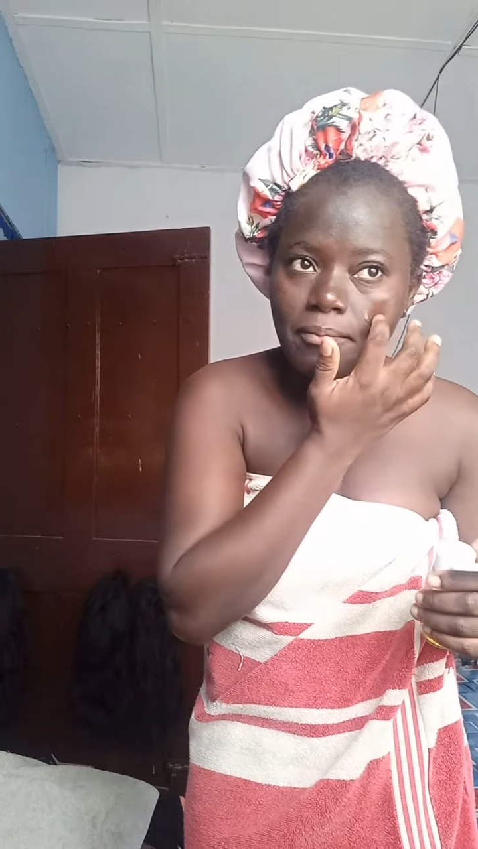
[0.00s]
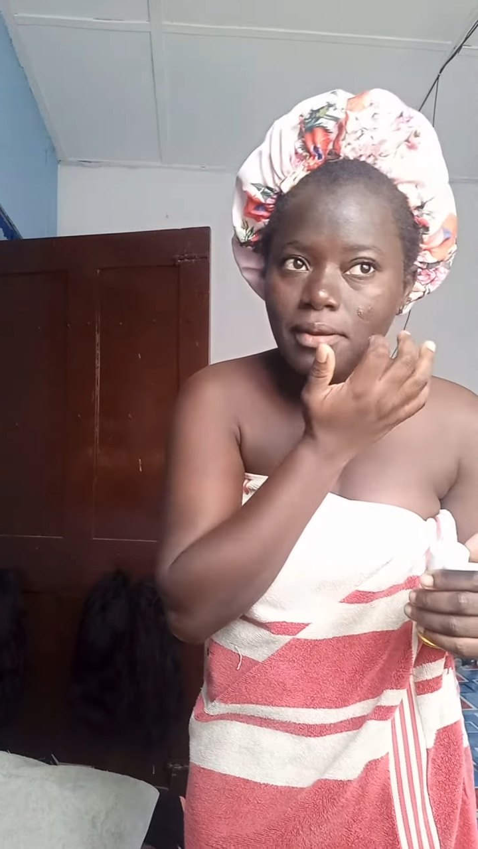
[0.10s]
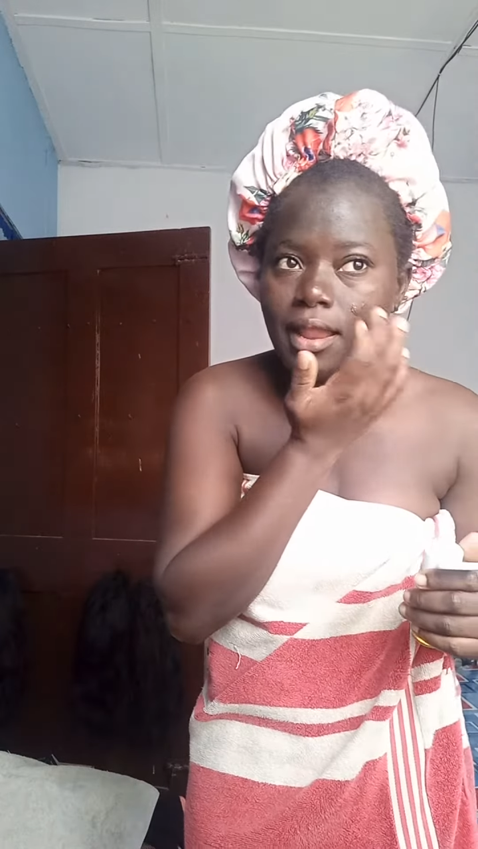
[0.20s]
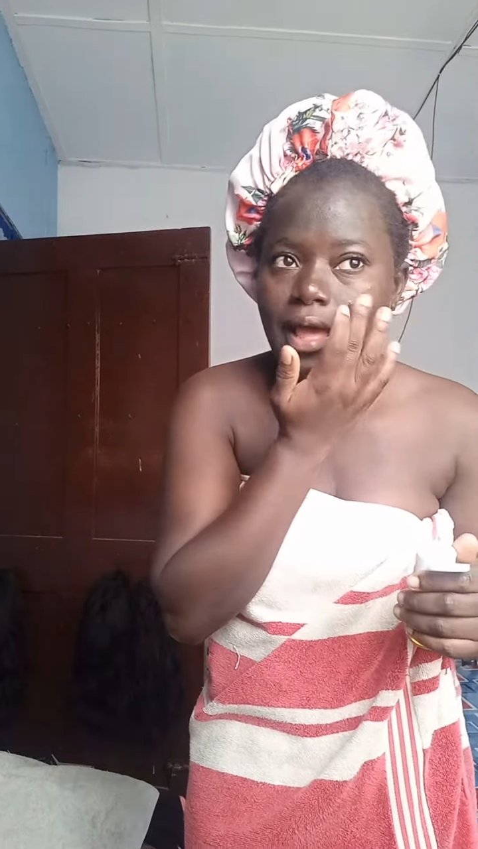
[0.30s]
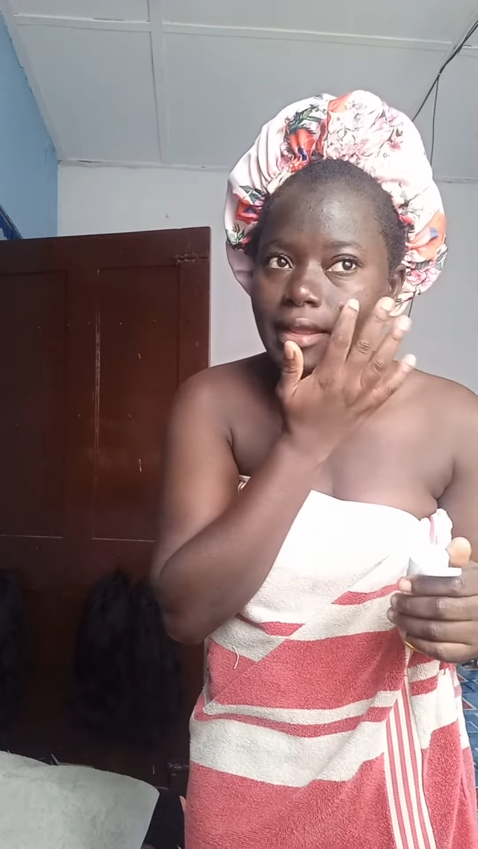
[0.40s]

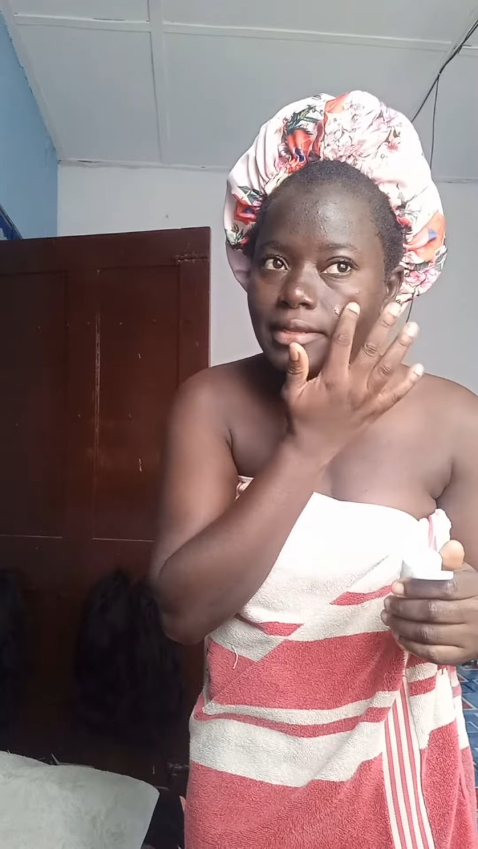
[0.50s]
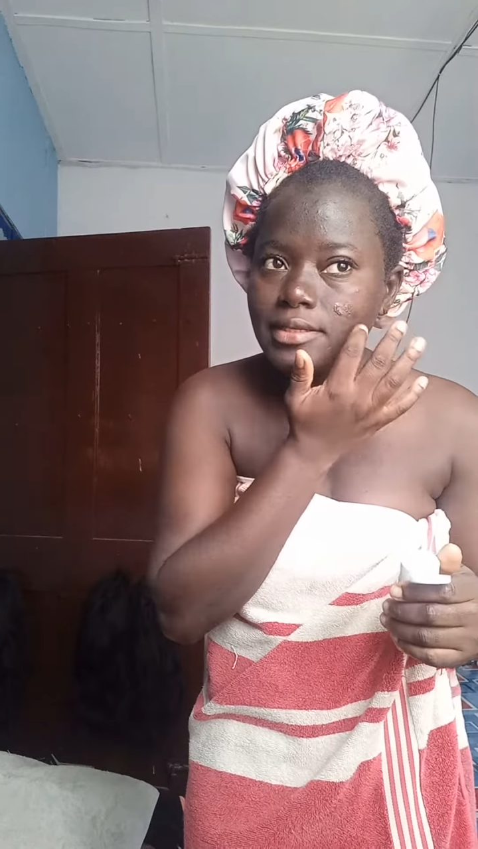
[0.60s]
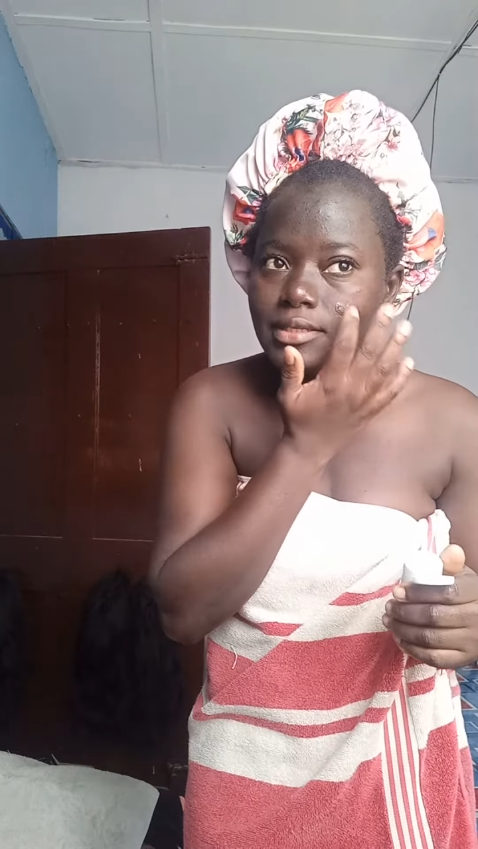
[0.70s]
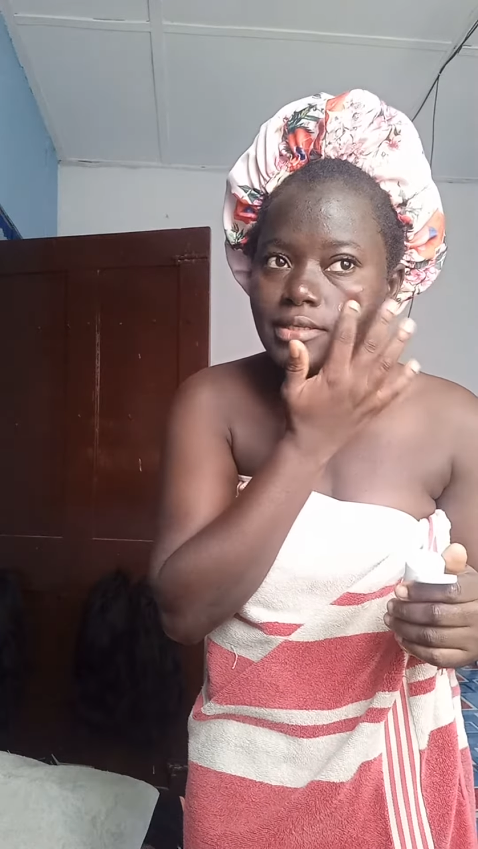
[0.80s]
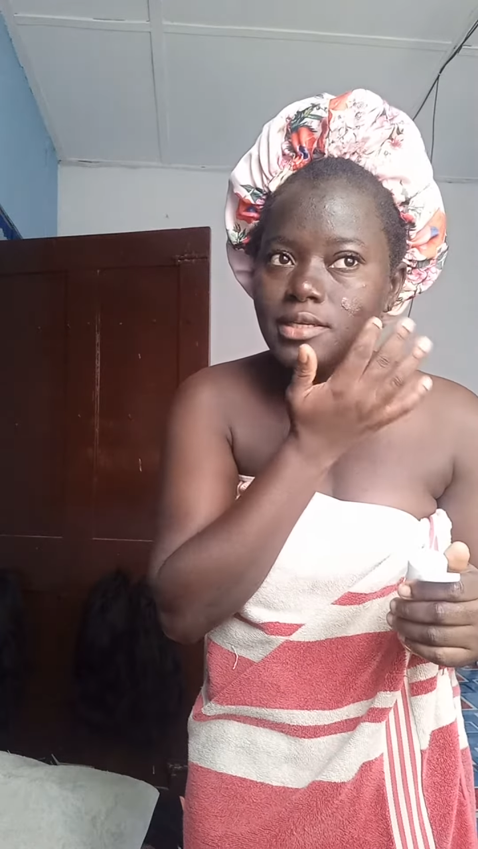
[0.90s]
applied
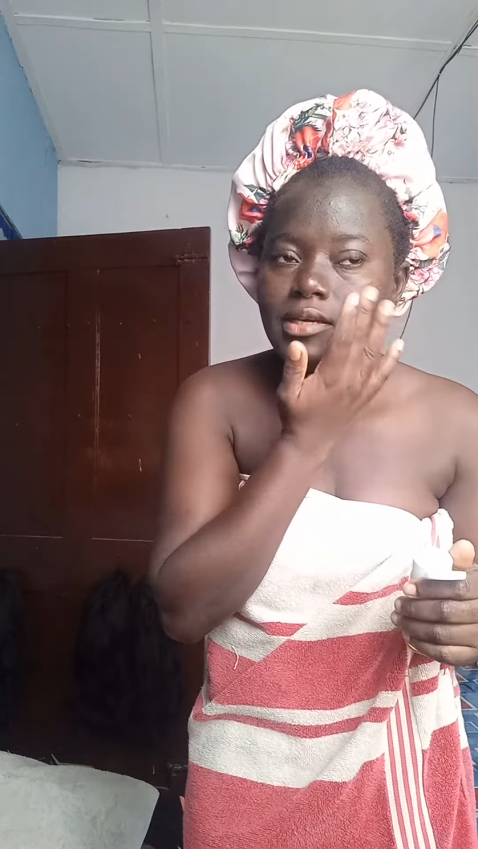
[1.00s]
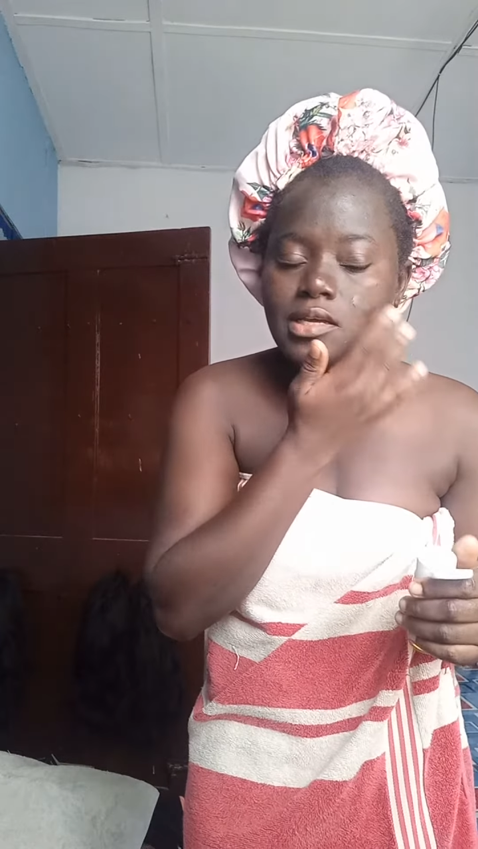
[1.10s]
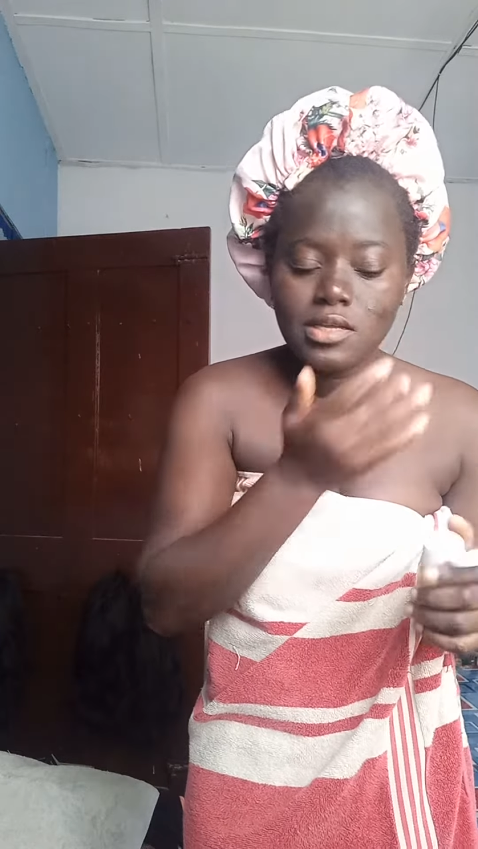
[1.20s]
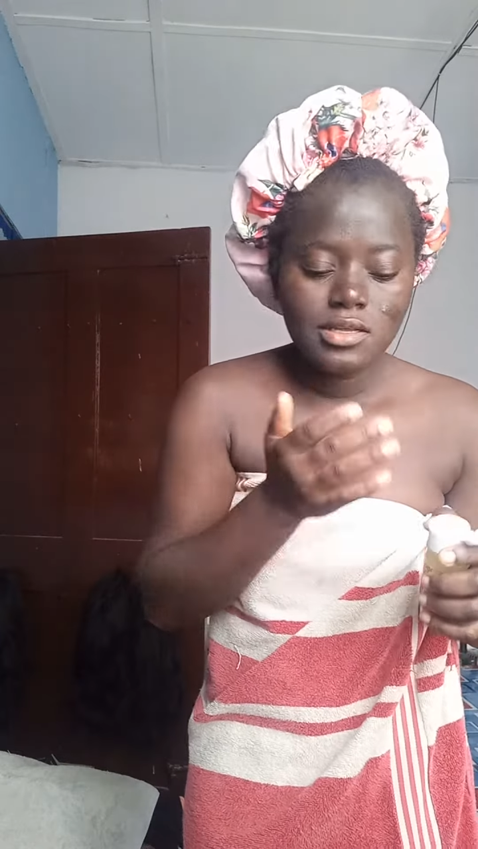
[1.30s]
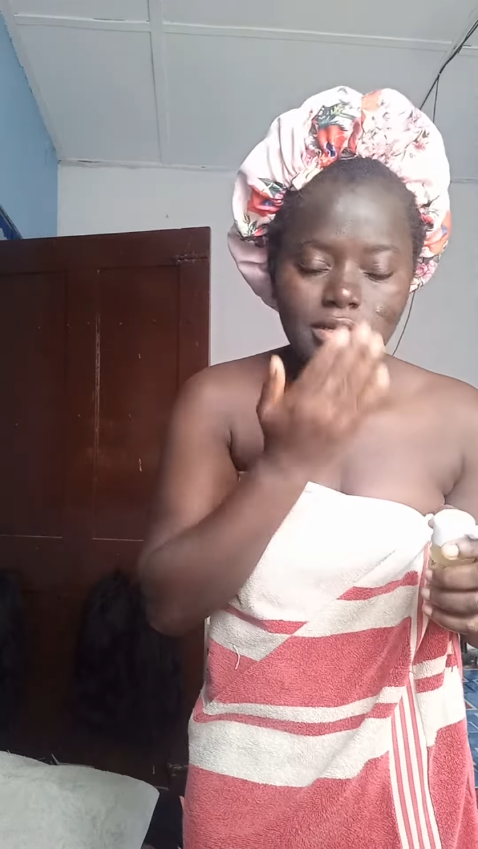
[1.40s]

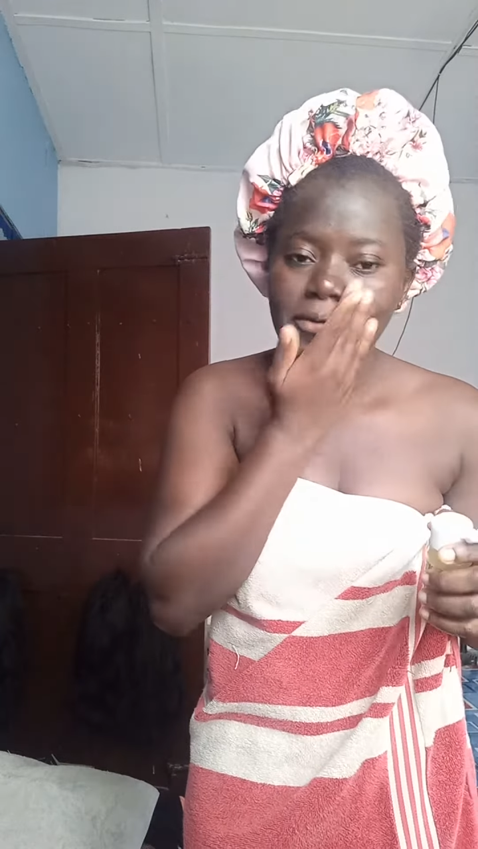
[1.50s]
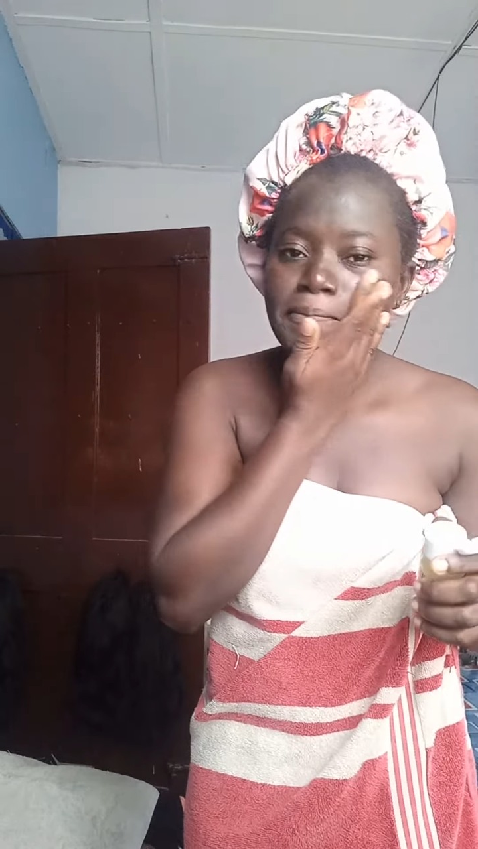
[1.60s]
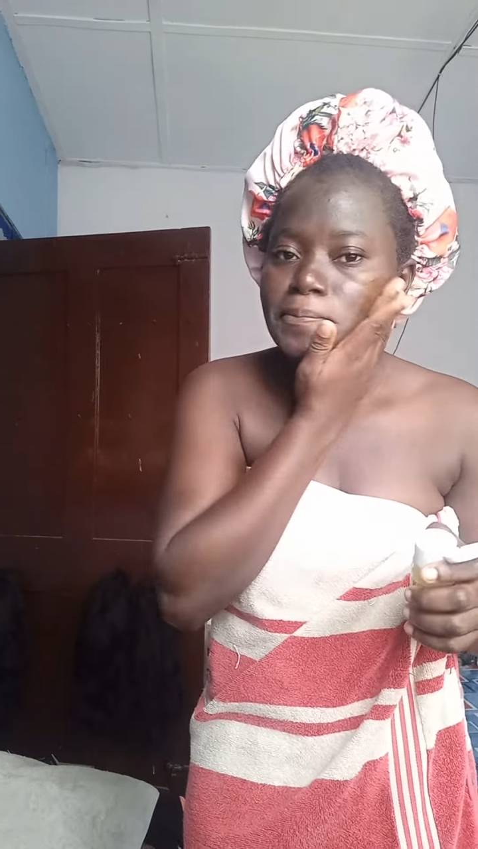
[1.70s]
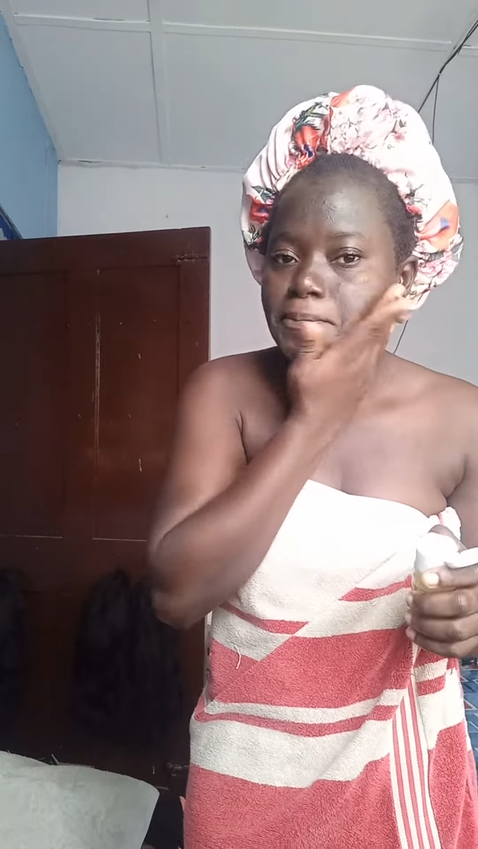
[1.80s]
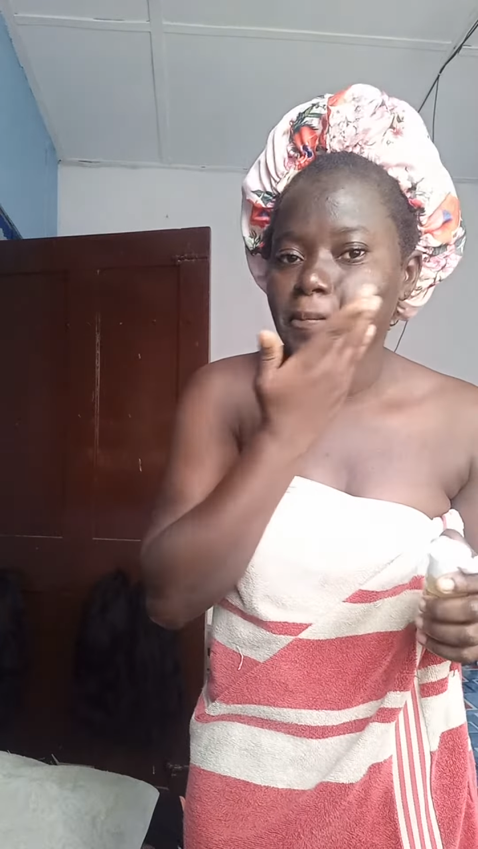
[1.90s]

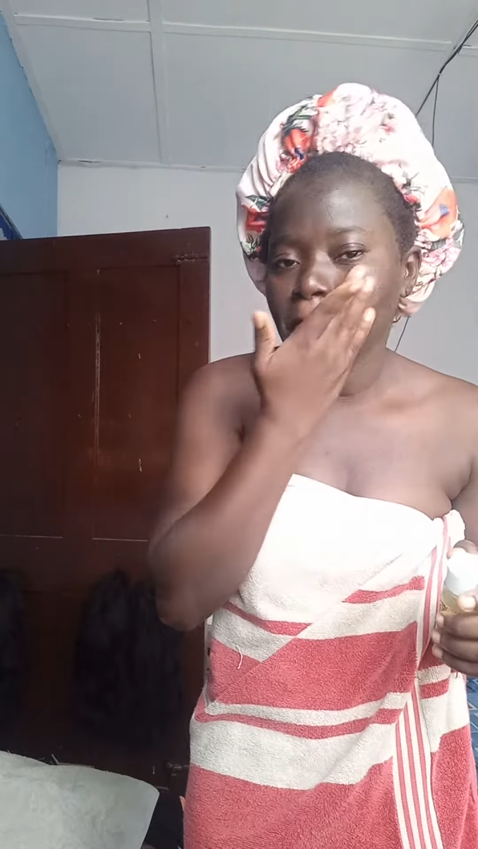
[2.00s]
um,